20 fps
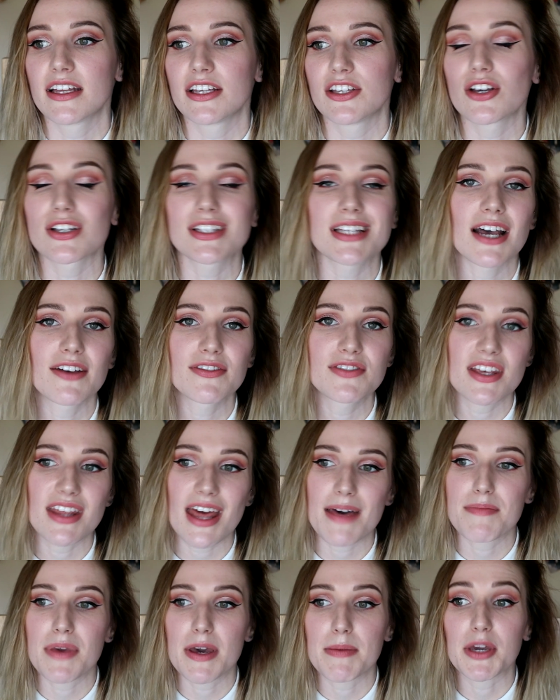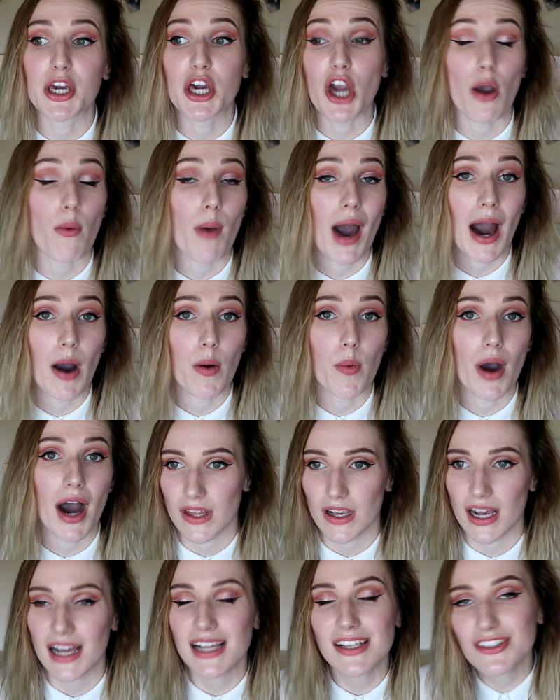yourself to then maybe go out
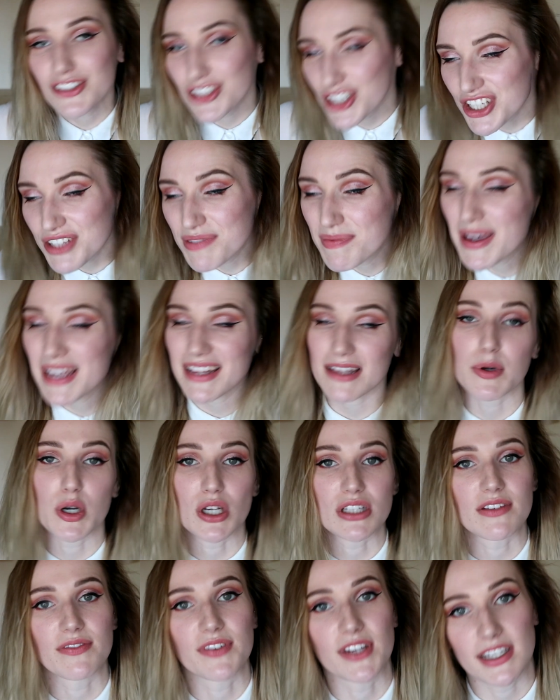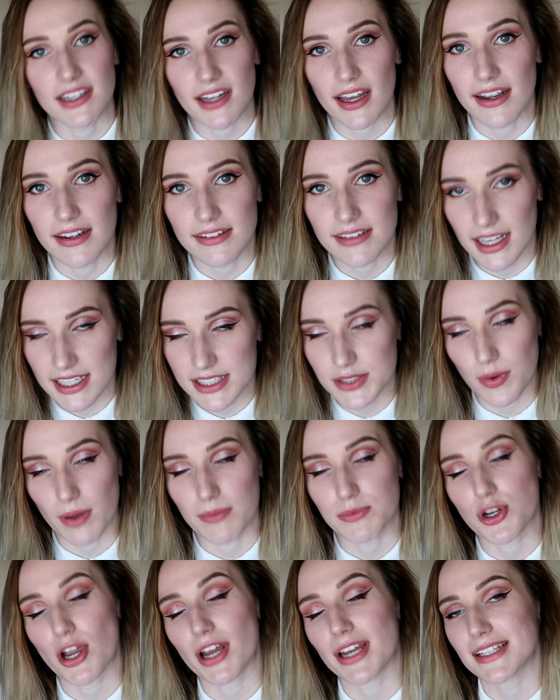and just make the most of your day. That's what
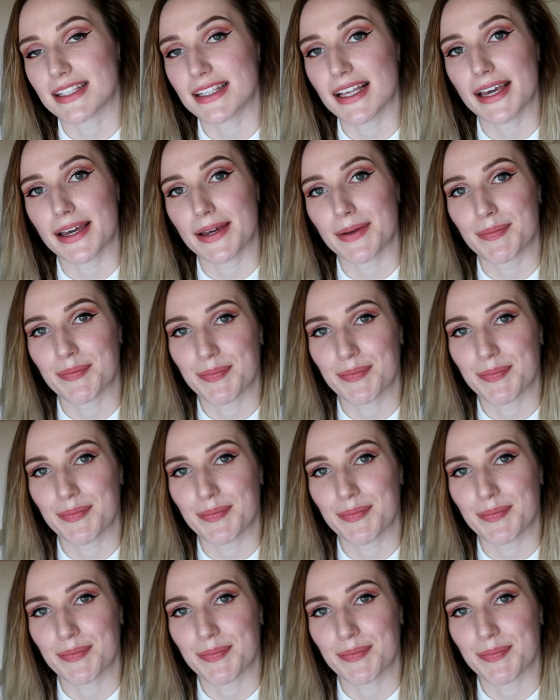I'm trying to say.